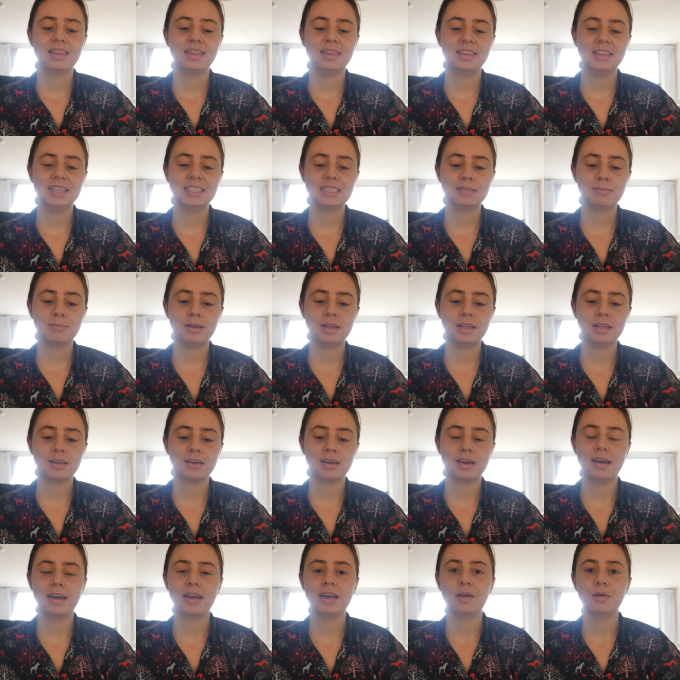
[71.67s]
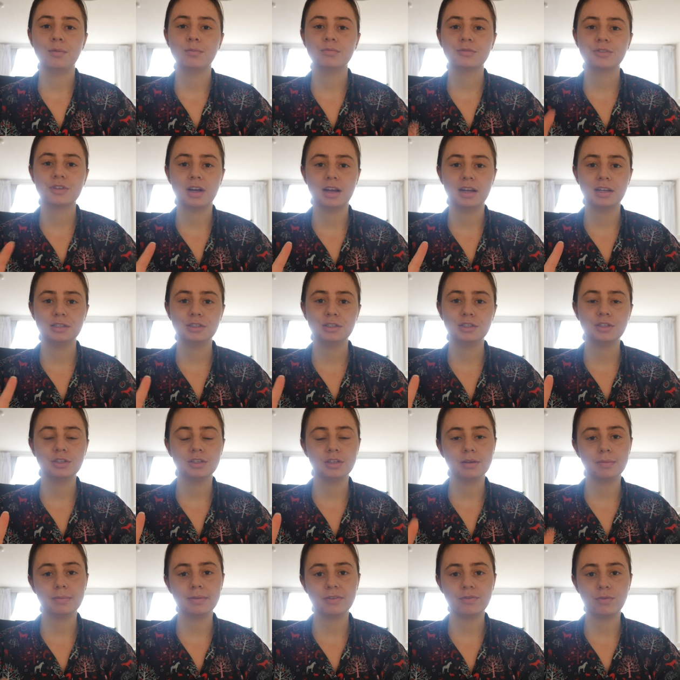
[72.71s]
This week I am trying to
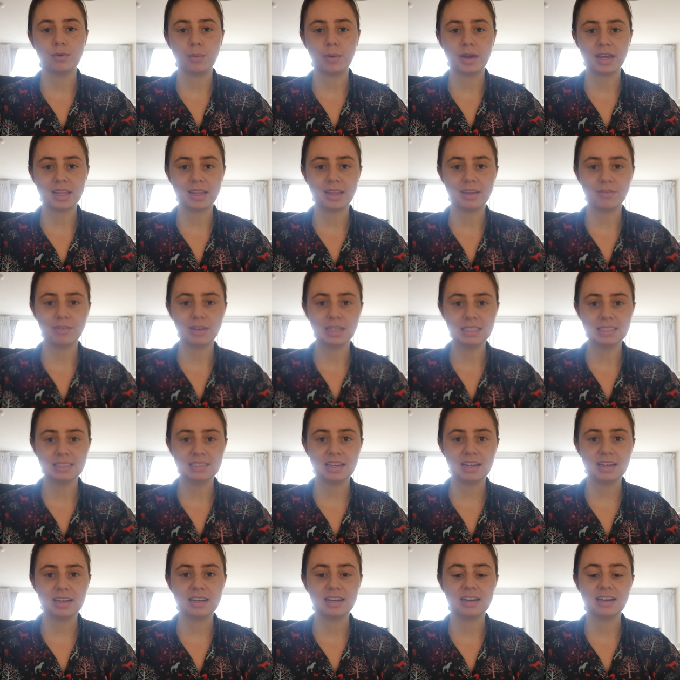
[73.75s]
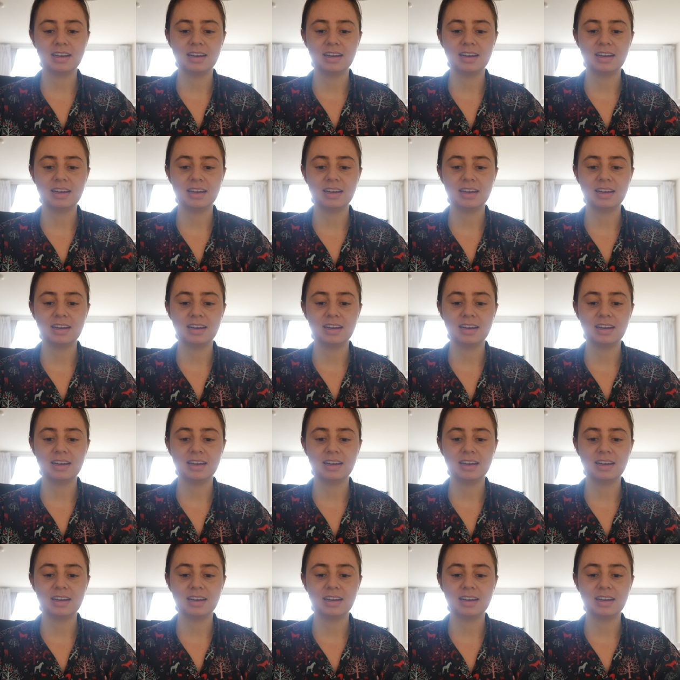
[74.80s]
do a bit of a weekly reset.